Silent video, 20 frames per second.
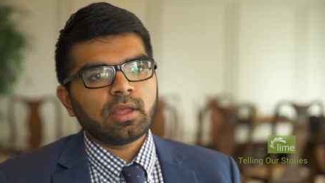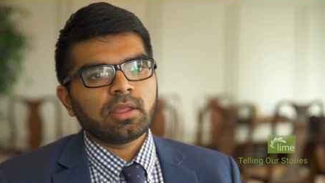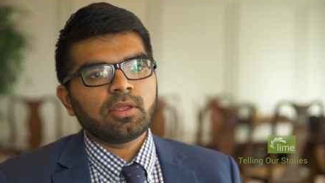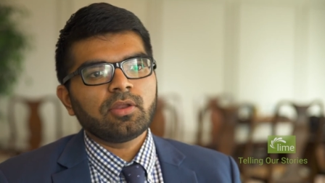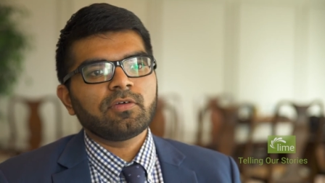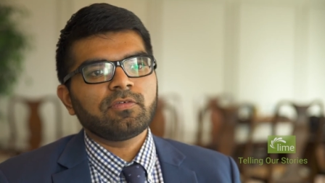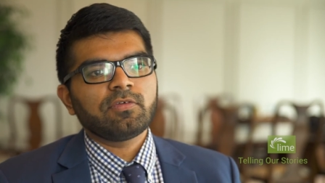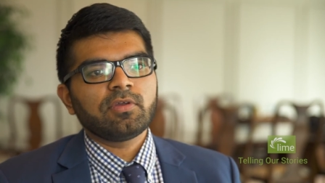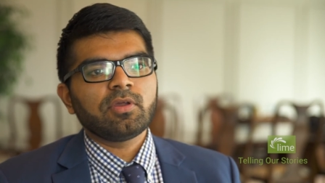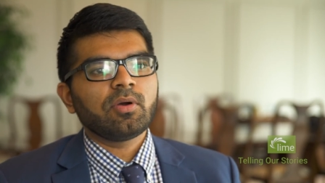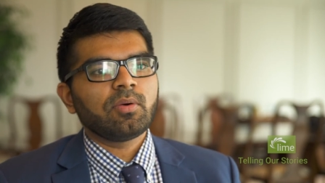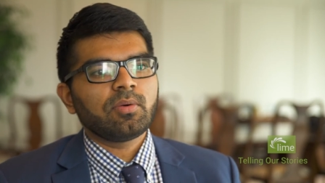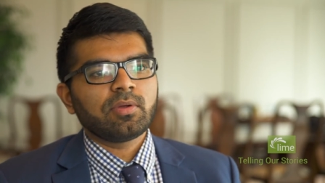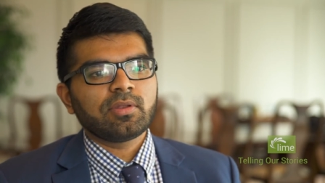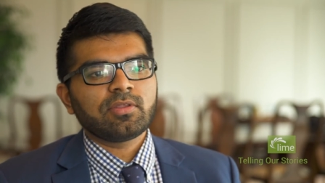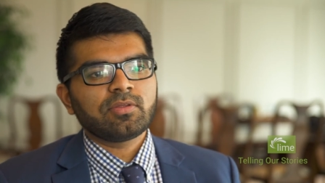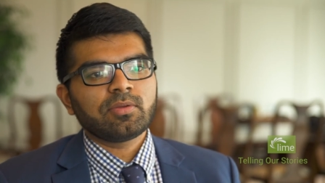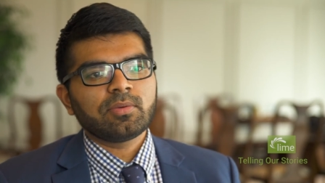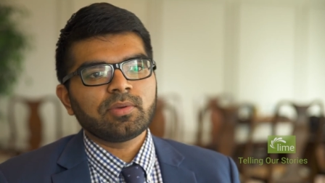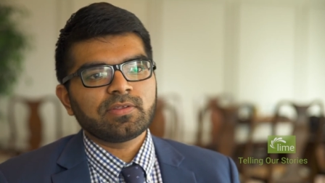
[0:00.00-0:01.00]
You know, if you go
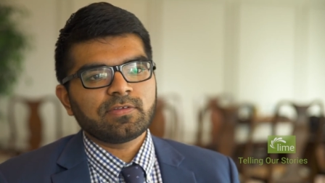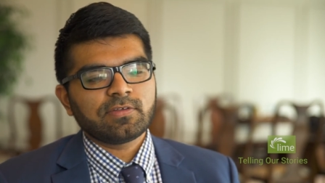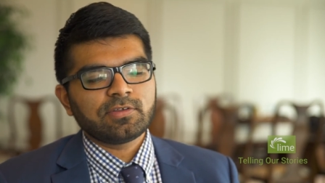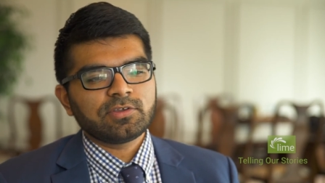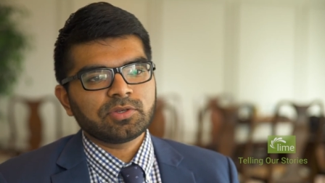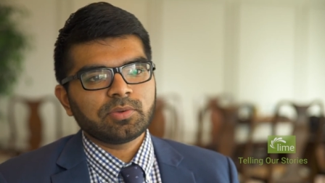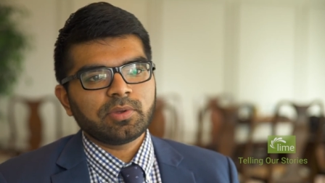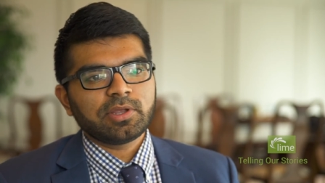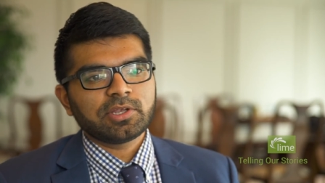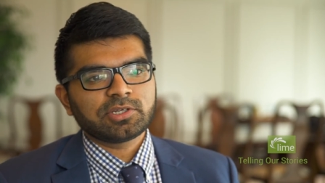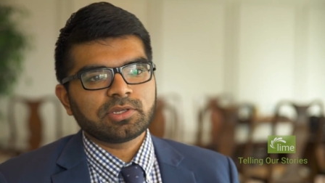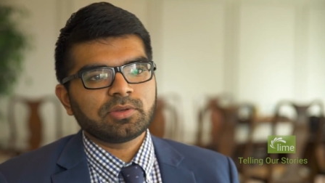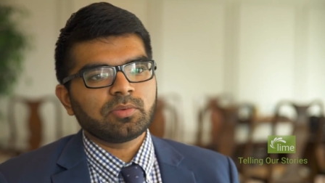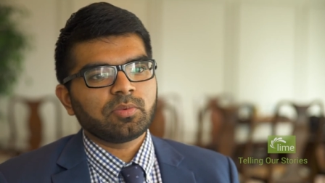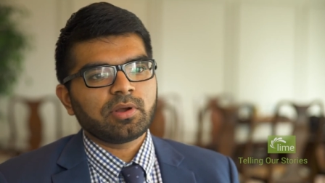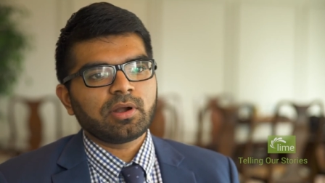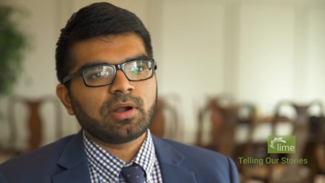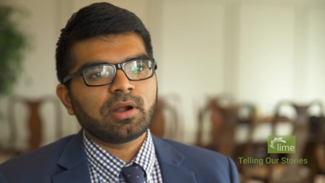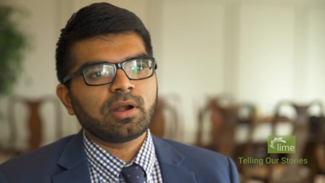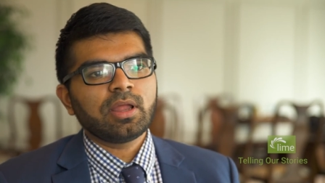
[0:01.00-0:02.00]
into a situation
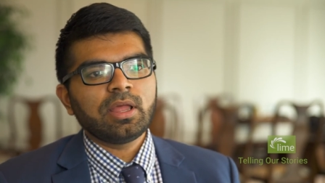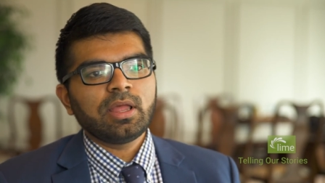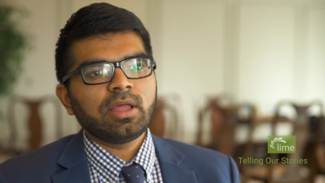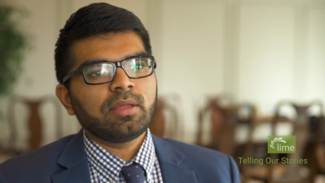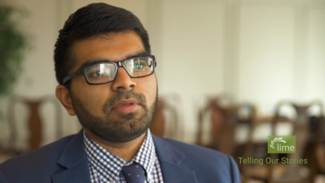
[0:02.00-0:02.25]
where